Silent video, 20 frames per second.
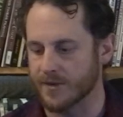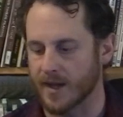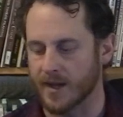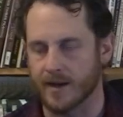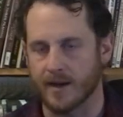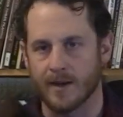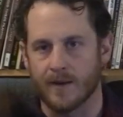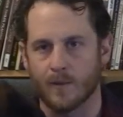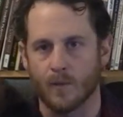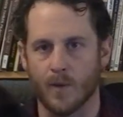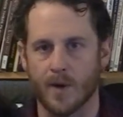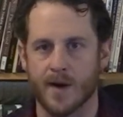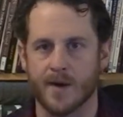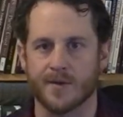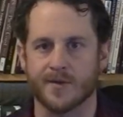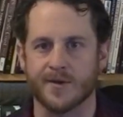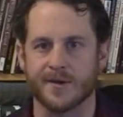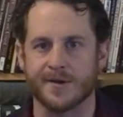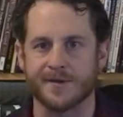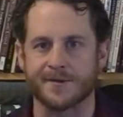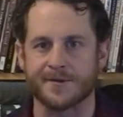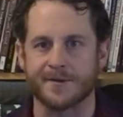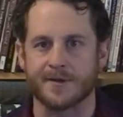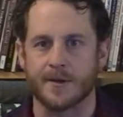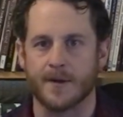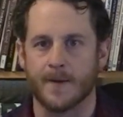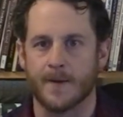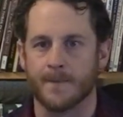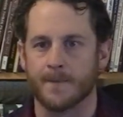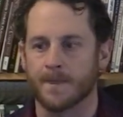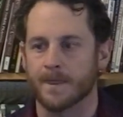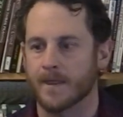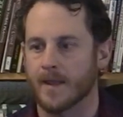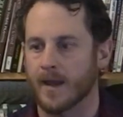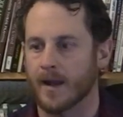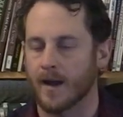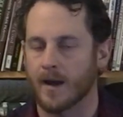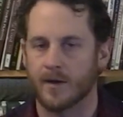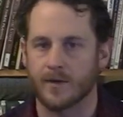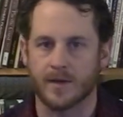I can wear this
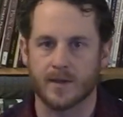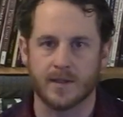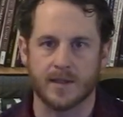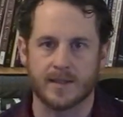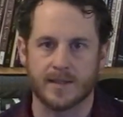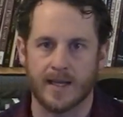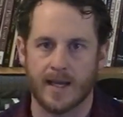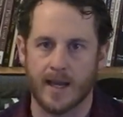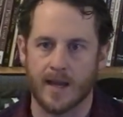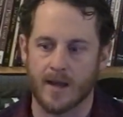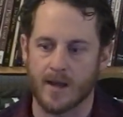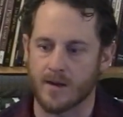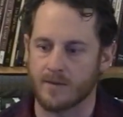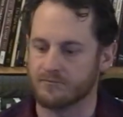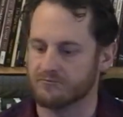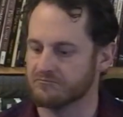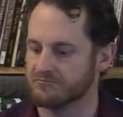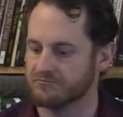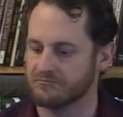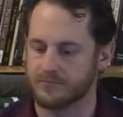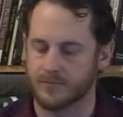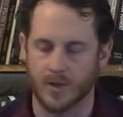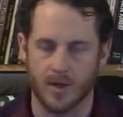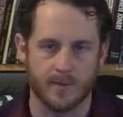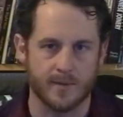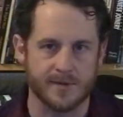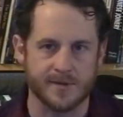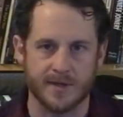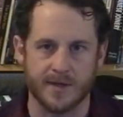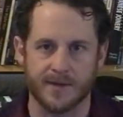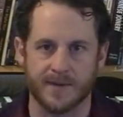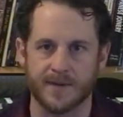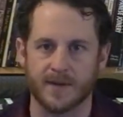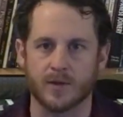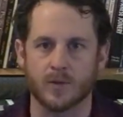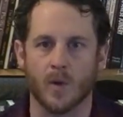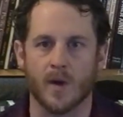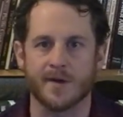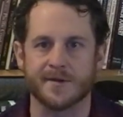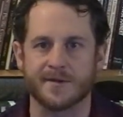out into town. Nobody's going to
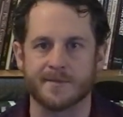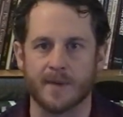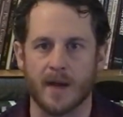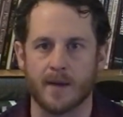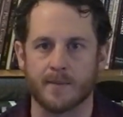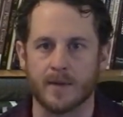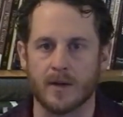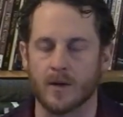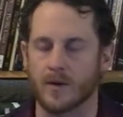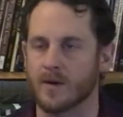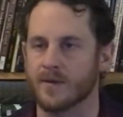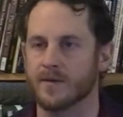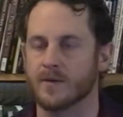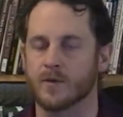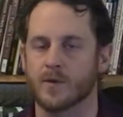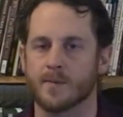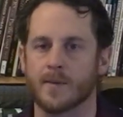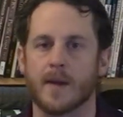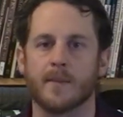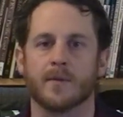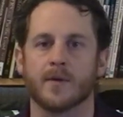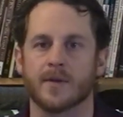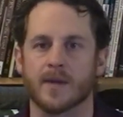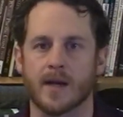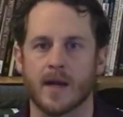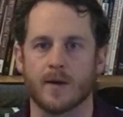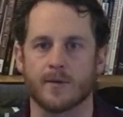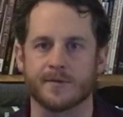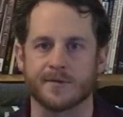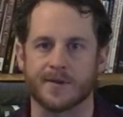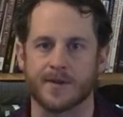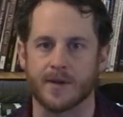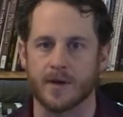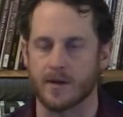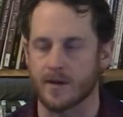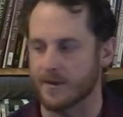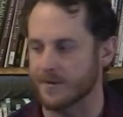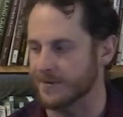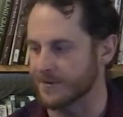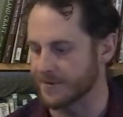think twice about me or even remember that I was
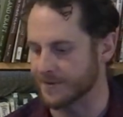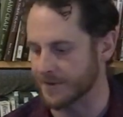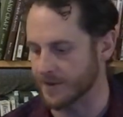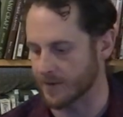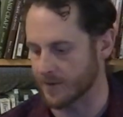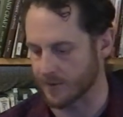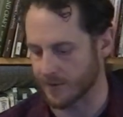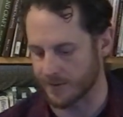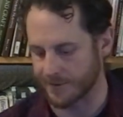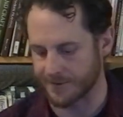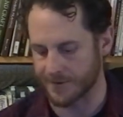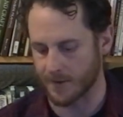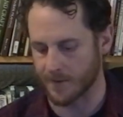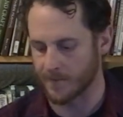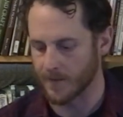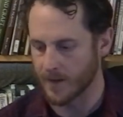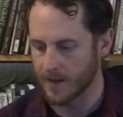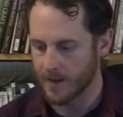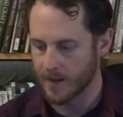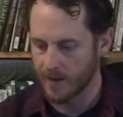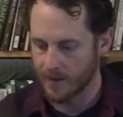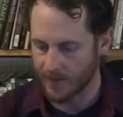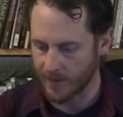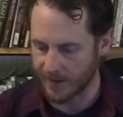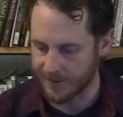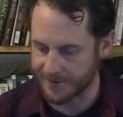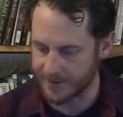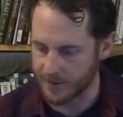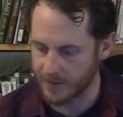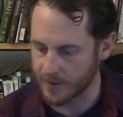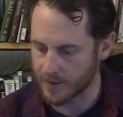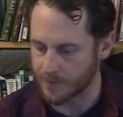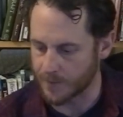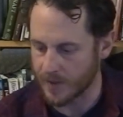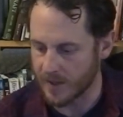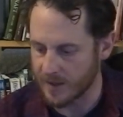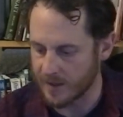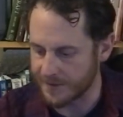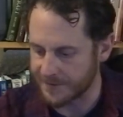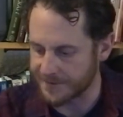there necessarily. So that's a good
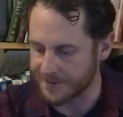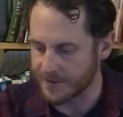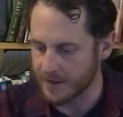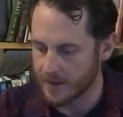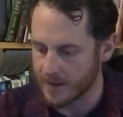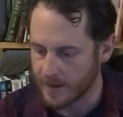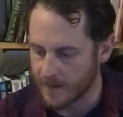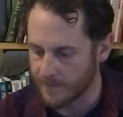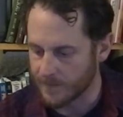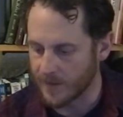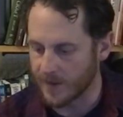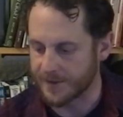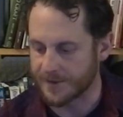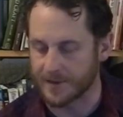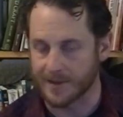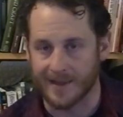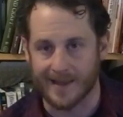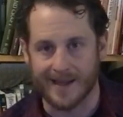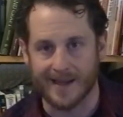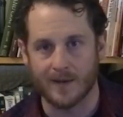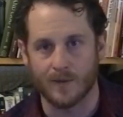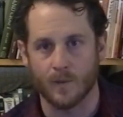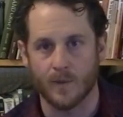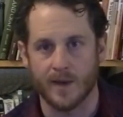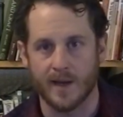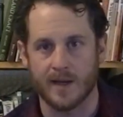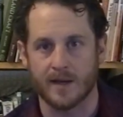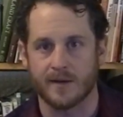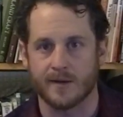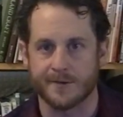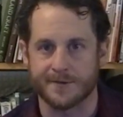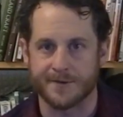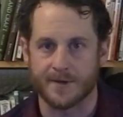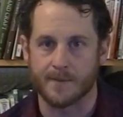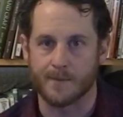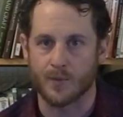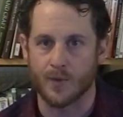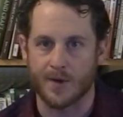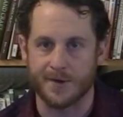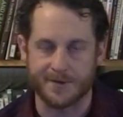piece. It's lightweight, it's
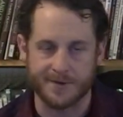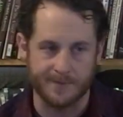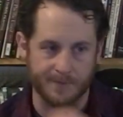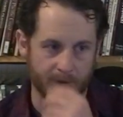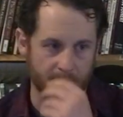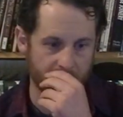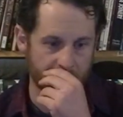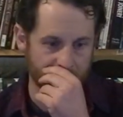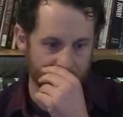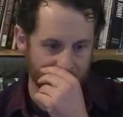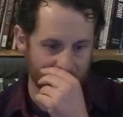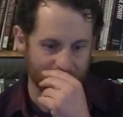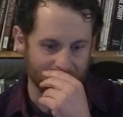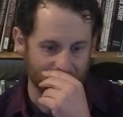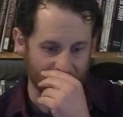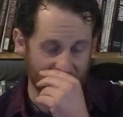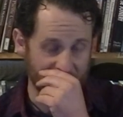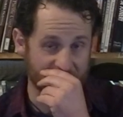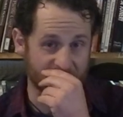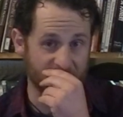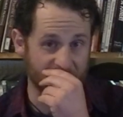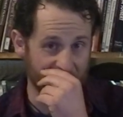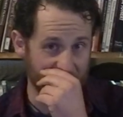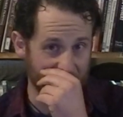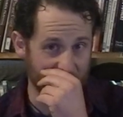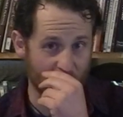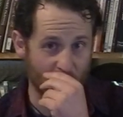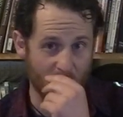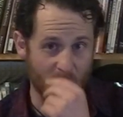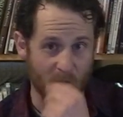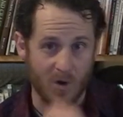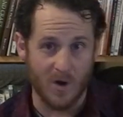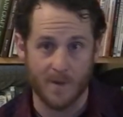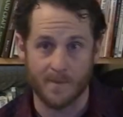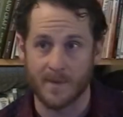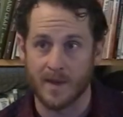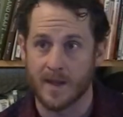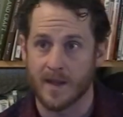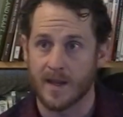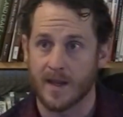compressible. It's very
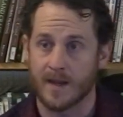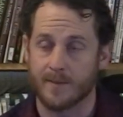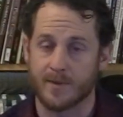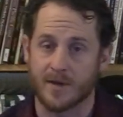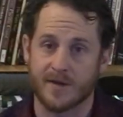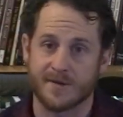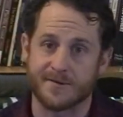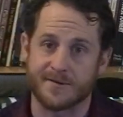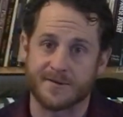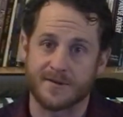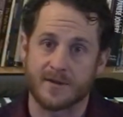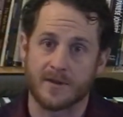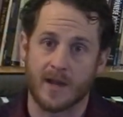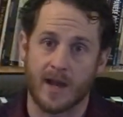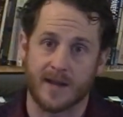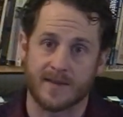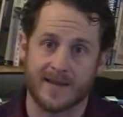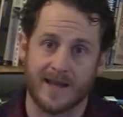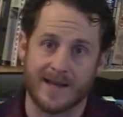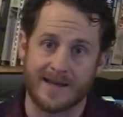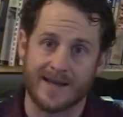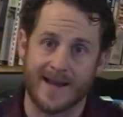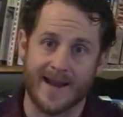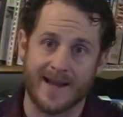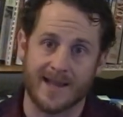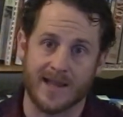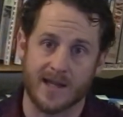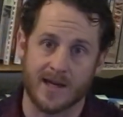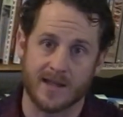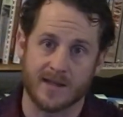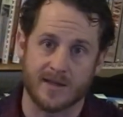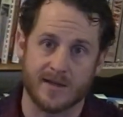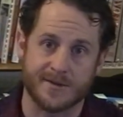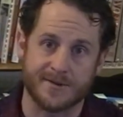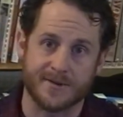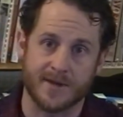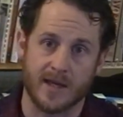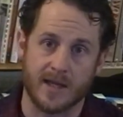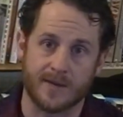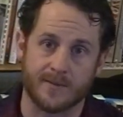warm, and because it's got that nylon on the
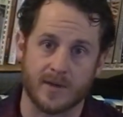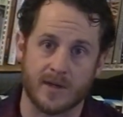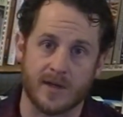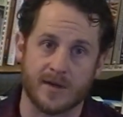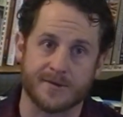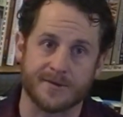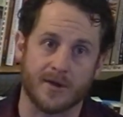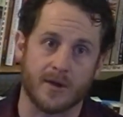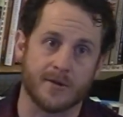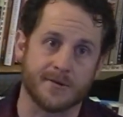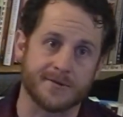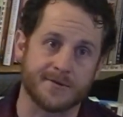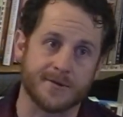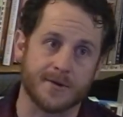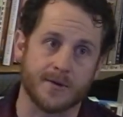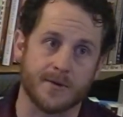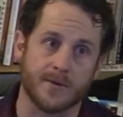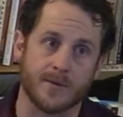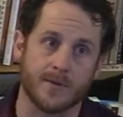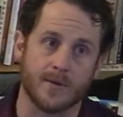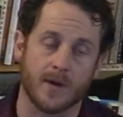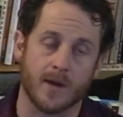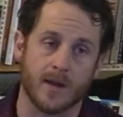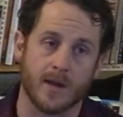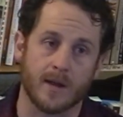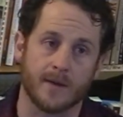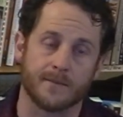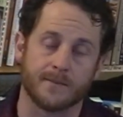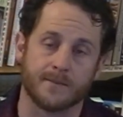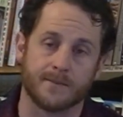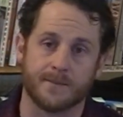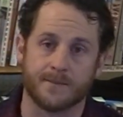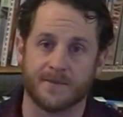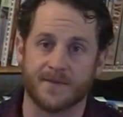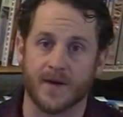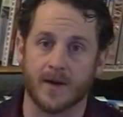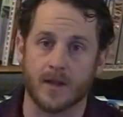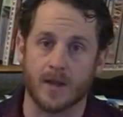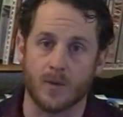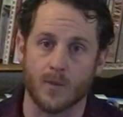inside of it, it's also
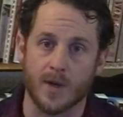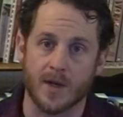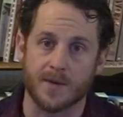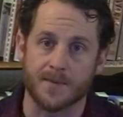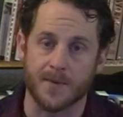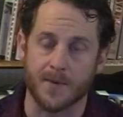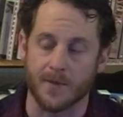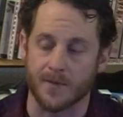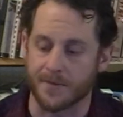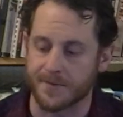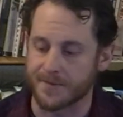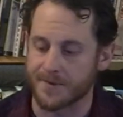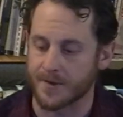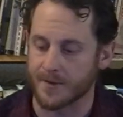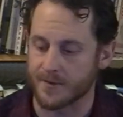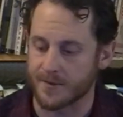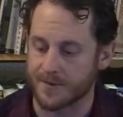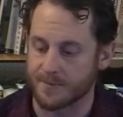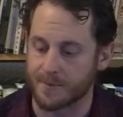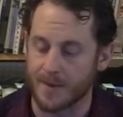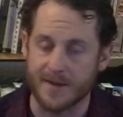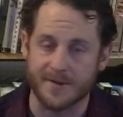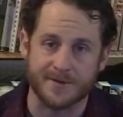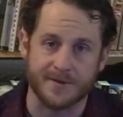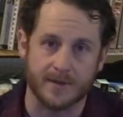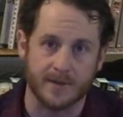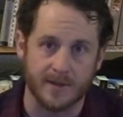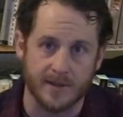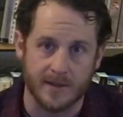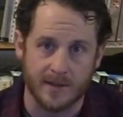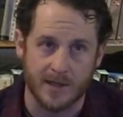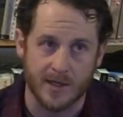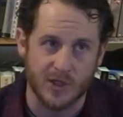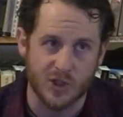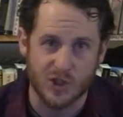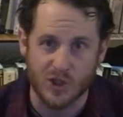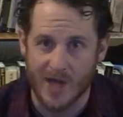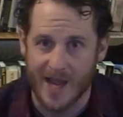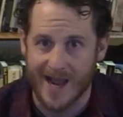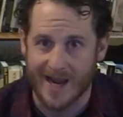fairly windproof. So it's basically a
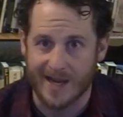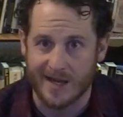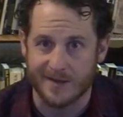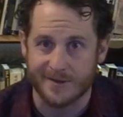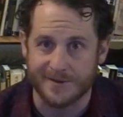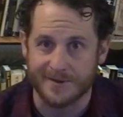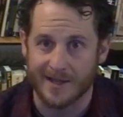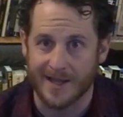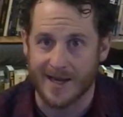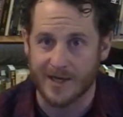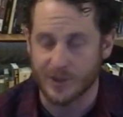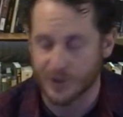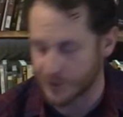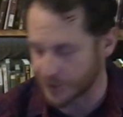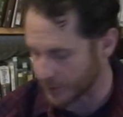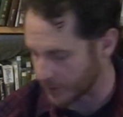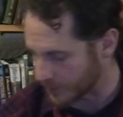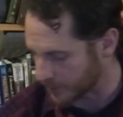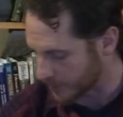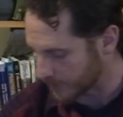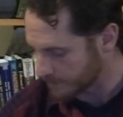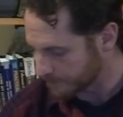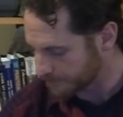jacket / shirt.